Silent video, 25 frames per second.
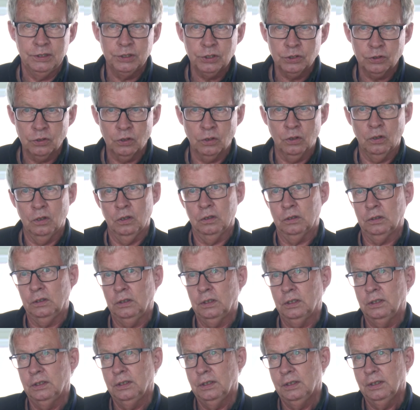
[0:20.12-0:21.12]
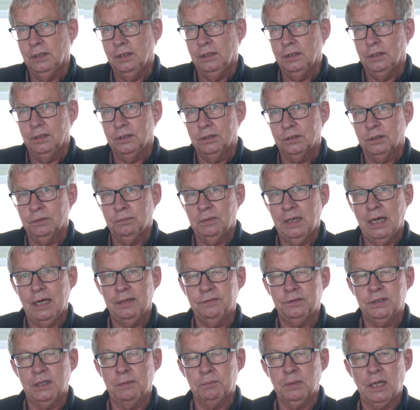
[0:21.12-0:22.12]
strong. So we
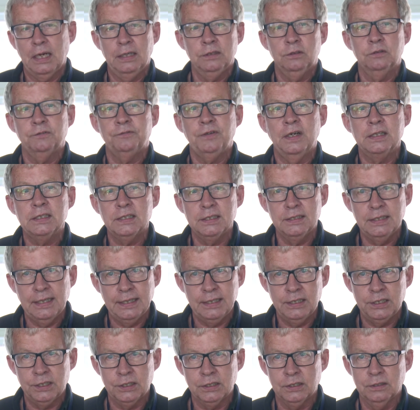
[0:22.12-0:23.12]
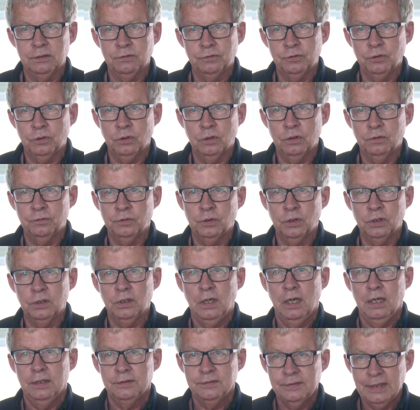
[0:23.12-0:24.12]
have some kind of fascination
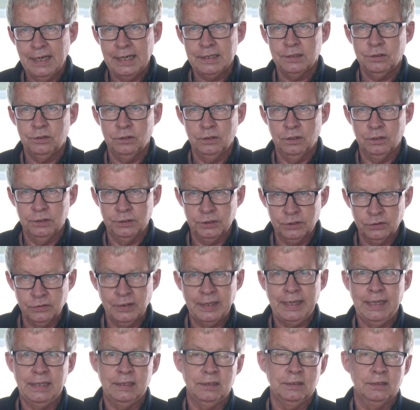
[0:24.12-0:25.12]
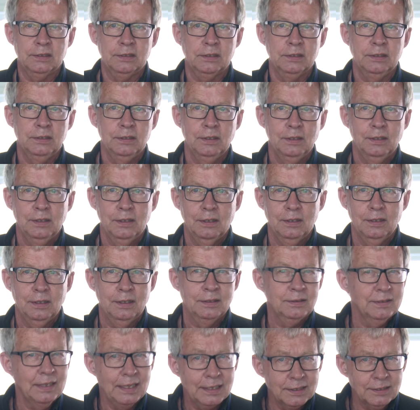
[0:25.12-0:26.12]
for natural strength.
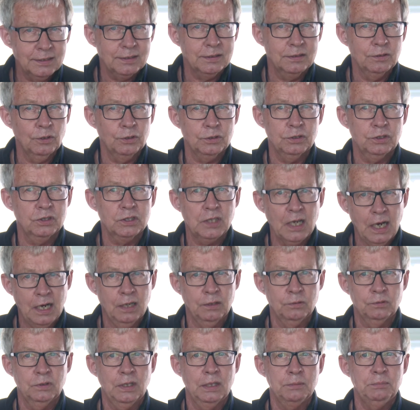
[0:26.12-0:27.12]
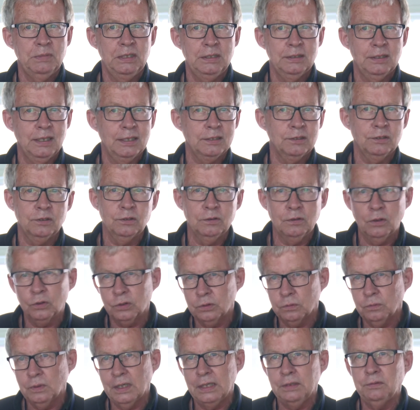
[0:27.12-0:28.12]
And that's not sound. I mean, that's
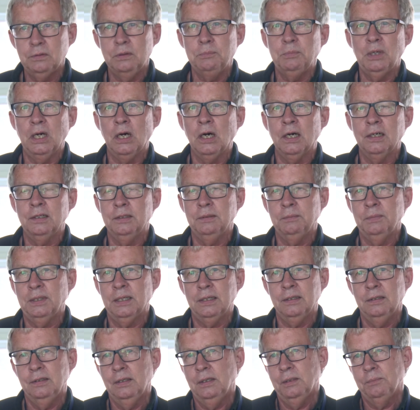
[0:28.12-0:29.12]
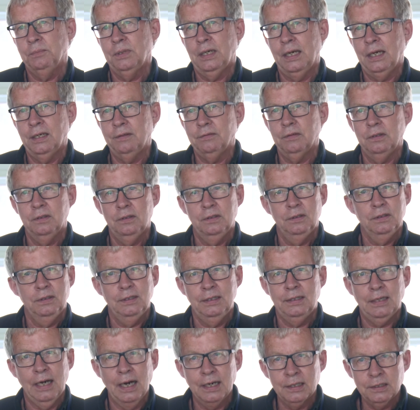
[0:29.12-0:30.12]
not the way we behave
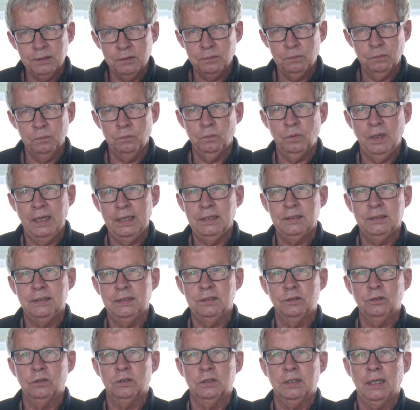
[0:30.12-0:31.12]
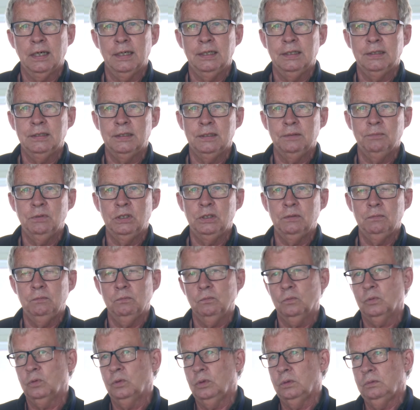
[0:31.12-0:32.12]
in other ways in society. We
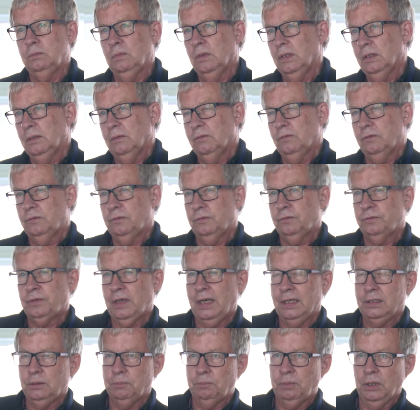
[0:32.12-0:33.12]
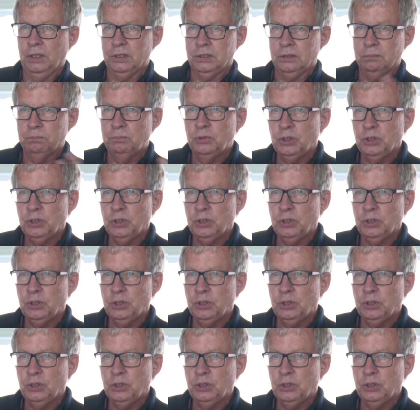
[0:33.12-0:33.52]
could find a person